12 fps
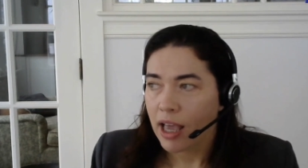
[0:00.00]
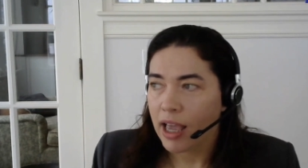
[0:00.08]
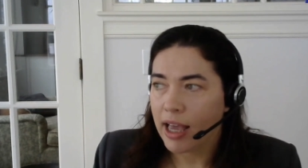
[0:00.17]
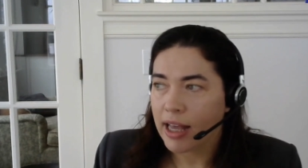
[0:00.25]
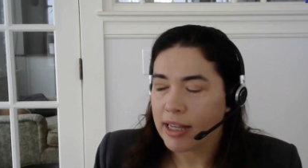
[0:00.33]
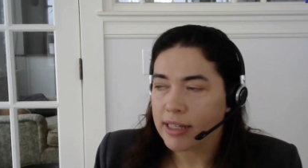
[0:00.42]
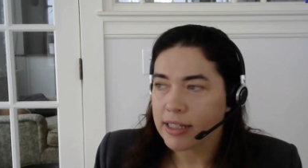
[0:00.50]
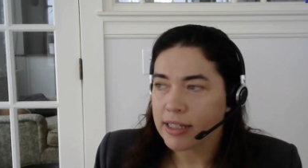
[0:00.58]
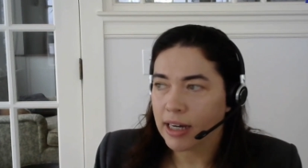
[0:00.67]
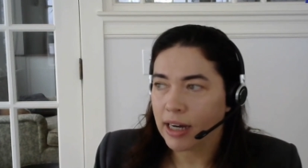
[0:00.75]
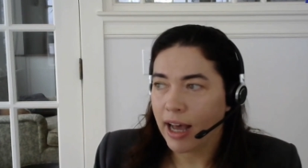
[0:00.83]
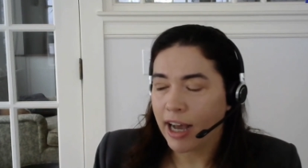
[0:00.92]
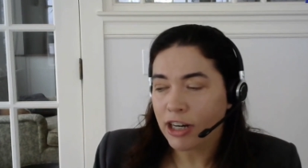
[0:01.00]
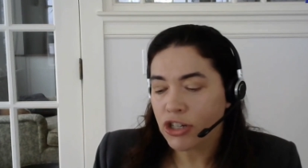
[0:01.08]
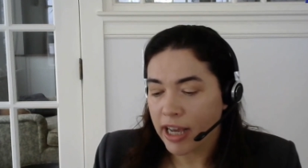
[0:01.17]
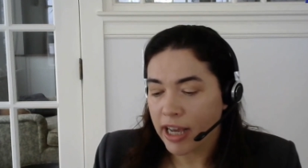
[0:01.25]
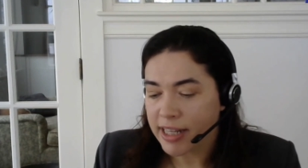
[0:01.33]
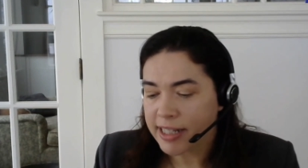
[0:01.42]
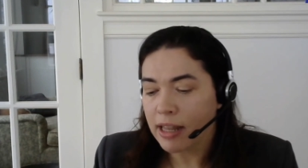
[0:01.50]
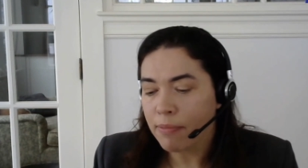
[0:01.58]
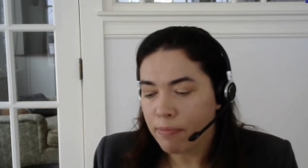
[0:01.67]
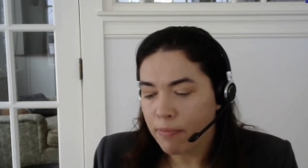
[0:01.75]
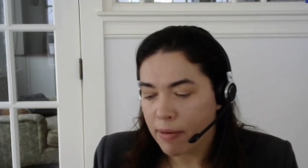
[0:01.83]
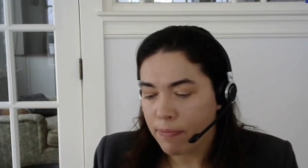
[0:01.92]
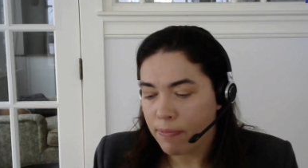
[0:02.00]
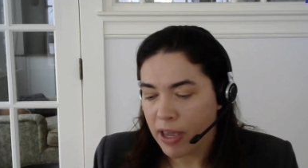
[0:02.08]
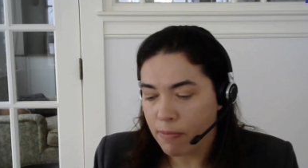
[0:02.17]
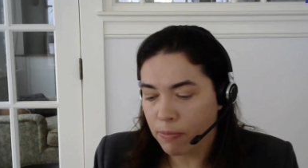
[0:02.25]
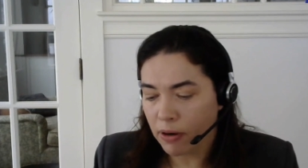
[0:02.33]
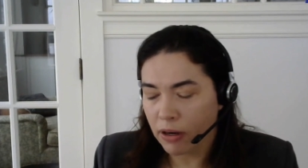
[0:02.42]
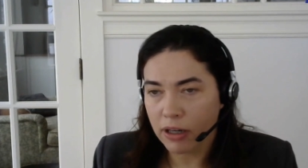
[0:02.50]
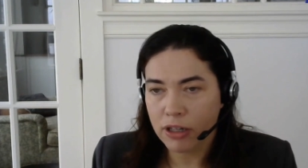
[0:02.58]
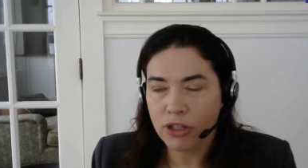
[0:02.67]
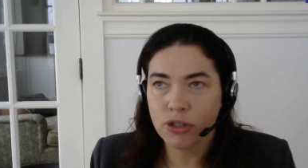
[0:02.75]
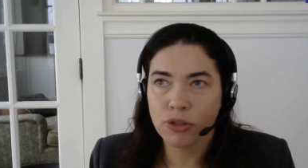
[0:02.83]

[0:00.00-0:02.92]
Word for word: And uh, actually, I sent my paper